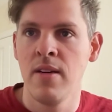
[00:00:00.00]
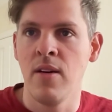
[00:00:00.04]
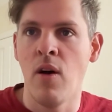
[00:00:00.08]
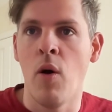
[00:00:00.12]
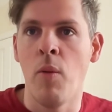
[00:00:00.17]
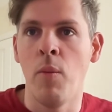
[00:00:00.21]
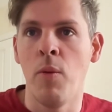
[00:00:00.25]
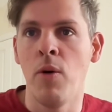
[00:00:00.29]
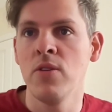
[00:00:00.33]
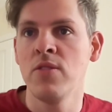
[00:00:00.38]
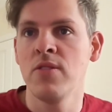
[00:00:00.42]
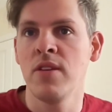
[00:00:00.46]

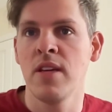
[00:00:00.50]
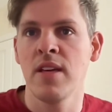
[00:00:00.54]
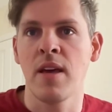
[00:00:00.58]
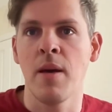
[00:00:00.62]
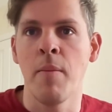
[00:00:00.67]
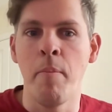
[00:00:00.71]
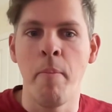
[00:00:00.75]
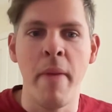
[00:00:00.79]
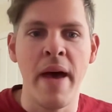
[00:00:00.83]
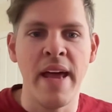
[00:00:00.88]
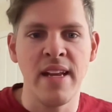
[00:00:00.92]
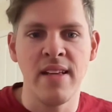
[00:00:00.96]
almost like a
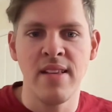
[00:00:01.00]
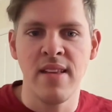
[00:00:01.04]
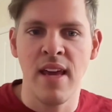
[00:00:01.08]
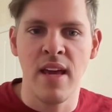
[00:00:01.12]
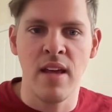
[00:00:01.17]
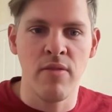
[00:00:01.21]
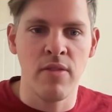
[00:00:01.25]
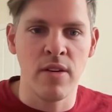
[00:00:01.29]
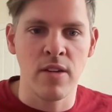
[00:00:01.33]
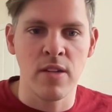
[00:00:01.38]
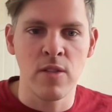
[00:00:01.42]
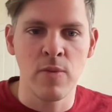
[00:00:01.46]

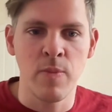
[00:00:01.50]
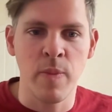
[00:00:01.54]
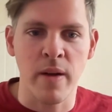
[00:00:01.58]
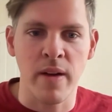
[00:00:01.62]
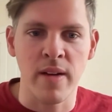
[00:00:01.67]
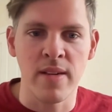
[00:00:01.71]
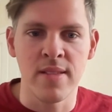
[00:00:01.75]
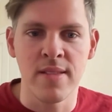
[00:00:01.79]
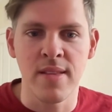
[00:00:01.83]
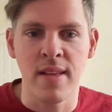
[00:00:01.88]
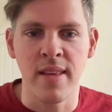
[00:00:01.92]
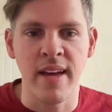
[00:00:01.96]
meditative
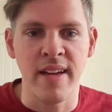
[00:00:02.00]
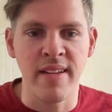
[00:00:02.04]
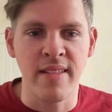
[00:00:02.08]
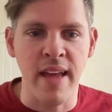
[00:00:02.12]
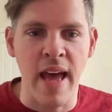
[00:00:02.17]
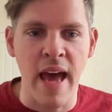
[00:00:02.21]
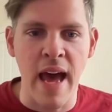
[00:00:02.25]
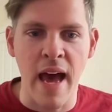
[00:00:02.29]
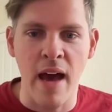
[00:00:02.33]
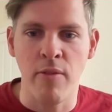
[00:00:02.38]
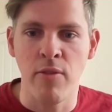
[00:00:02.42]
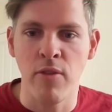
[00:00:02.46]
experience I'd like to
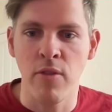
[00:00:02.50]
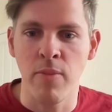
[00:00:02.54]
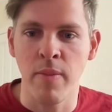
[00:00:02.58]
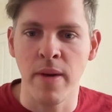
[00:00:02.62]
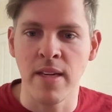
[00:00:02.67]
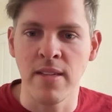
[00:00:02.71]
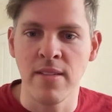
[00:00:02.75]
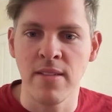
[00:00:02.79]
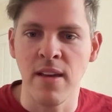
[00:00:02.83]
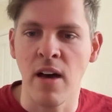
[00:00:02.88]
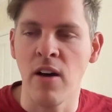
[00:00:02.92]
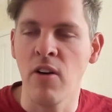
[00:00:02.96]
have with
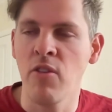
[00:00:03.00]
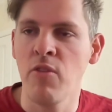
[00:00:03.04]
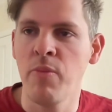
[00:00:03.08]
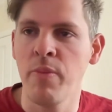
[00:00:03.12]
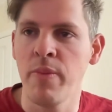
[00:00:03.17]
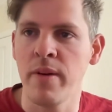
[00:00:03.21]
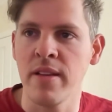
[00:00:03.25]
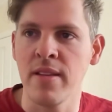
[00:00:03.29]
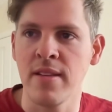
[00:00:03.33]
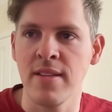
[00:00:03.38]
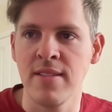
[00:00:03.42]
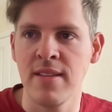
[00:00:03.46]
myself.
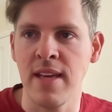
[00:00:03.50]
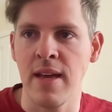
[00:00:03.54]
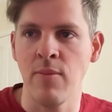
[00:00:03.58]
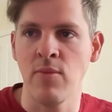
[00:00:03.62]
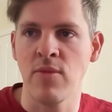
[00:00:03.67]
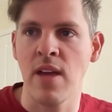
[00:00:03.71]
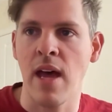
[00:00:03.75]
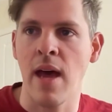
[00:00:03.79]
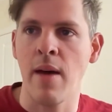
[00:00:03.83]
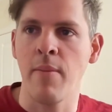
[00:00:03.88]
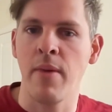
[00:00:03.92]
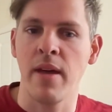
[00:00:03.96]
But at the same
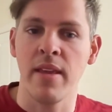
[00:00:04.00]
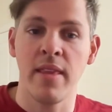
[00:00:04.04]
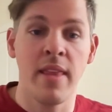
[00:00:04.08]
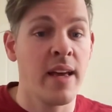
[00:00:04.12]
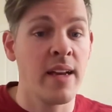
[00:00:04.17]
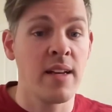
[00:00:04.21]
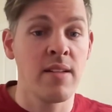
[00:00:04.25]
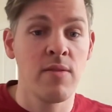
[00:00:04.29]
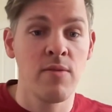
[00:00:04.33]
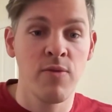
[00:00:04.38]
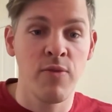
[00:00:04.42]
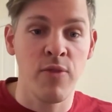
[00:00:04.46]
time, I'd
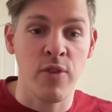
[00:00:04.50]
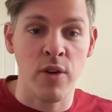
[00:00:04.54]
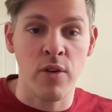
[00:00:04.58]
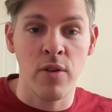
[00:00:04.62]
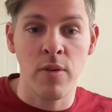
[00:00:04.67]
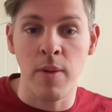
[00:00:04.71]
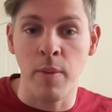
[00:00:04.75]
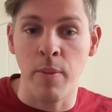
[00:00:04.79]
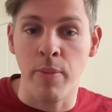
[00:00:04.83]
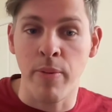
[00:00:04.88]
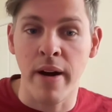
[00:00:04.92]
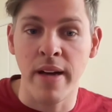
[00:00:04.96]
like for you to
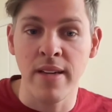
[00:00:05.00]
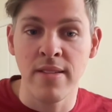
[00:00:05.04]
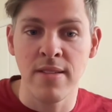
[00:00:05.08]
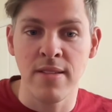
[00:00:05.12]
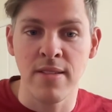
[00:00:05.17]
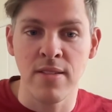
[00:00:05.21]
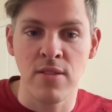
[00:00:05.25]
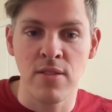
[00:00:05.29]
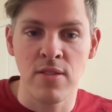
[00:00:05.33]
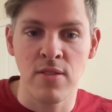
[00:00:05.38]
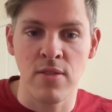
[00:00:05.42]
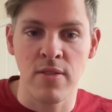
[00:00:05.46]
be
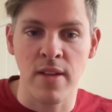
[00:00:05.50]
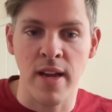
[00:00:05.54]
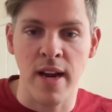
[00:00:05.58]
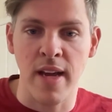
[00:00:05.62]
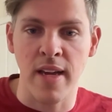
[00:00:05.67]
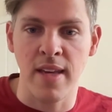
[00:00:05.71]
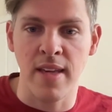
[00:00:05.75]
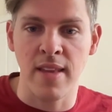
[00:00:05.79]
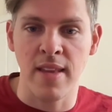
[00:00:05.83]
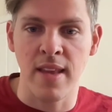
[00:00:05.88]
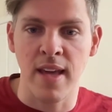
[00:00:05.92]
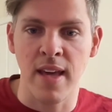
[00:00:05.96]
present so that I
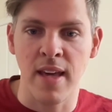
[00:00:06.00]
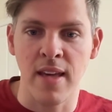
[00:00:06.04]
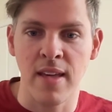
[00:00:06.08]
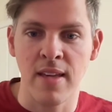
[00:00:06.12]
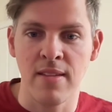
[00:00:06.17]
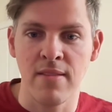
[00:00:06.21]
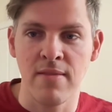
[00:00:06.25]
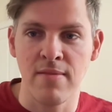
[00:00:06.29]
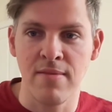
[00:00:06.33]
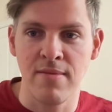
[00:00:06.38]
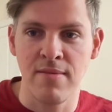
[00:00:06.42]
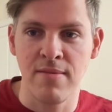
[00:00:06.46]
can like
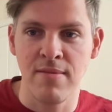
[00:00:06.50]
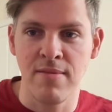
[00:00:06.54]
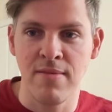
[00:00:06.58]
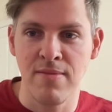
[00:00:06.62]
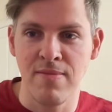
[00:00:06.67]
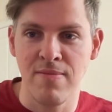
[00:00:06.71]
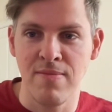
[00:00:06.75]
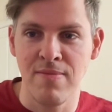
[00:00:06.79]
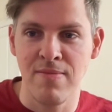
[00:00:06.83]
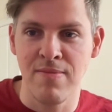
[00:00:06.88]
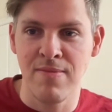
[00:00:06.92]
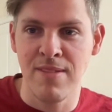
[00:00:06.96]

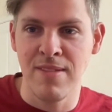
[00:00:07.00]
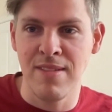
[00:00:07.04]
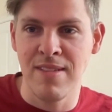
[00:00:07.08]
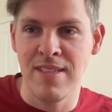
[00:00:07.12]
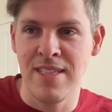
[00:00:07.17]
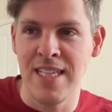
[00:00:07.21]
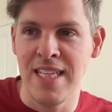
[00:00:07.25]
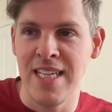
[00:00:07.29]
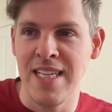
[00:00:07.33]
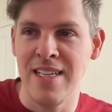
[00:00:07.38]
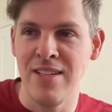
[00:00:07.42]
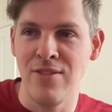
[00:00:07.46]

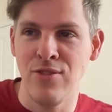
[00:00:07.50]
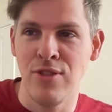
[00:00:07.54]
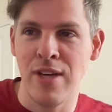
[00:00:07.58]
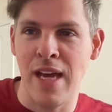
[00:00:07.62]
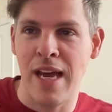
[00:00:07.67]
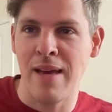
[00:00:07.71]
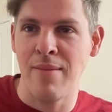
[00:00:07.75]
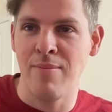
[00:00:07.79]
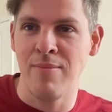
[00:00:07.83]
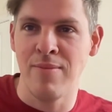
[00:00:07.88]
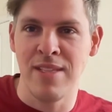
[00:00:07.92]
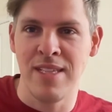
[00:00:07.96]

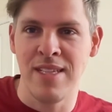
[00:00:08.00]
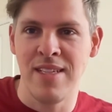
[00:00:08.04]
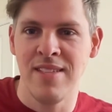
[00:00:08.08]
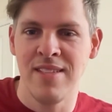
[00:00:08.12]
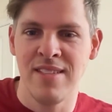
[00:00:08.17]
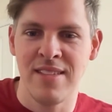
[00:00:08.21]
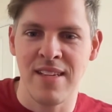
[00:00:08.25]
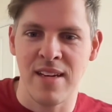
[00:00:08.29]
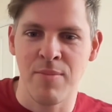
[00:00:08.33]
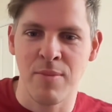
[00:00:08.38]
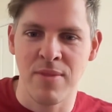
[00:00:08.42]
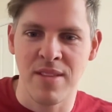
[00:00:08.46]
de-shame,
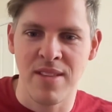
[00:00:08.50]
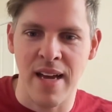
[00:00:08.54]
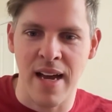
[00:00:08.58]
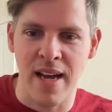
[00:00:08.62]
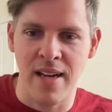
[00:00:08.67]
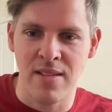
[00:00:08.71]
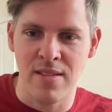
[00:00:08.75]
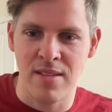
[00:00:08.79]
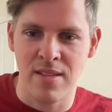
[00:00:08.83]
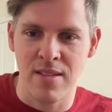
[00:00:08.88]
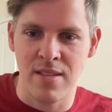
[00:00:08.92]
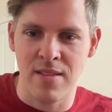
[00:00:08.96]

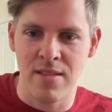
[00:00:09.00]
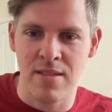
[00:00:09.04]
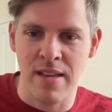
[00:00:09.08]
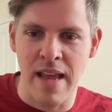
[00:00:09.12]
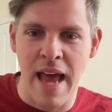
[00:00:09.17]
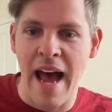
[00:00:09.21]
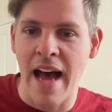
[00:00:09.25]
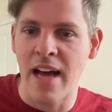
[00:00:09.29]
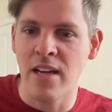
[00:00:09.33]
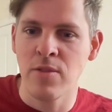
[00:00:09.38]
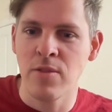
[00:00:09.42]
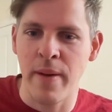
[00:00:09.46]
de-stigmatize this
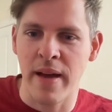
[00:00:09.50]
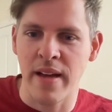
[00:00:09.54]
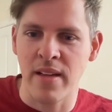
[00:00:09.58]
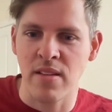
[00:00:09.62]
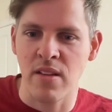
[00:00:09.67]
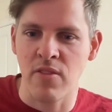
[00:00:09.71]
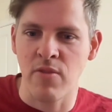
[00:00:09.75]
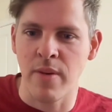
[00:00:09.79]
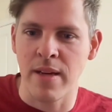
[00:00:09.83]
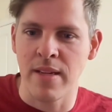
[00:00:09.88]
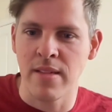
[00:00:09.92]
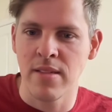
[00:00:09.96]
aspect
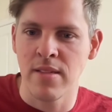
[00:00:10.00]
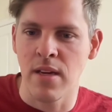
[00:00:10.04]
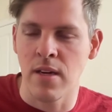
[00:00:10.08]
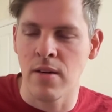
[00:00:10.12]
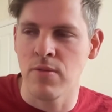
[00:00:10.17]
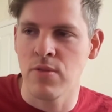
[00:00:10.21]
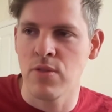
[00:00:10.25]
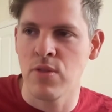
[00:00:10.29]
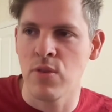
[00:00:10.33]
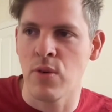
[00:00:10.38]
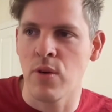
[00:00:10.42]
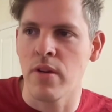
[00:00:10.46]
of
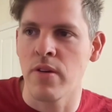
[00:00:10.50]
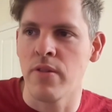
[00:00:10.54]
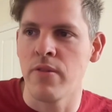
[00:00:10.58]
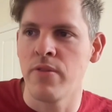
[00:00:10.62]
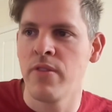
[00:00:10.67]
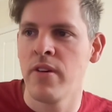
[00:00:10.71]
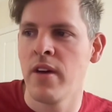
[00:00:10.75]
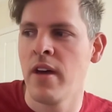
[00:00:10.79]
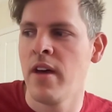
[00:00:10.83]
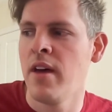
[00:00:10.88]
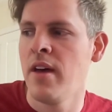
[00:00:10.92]
myself, sort of.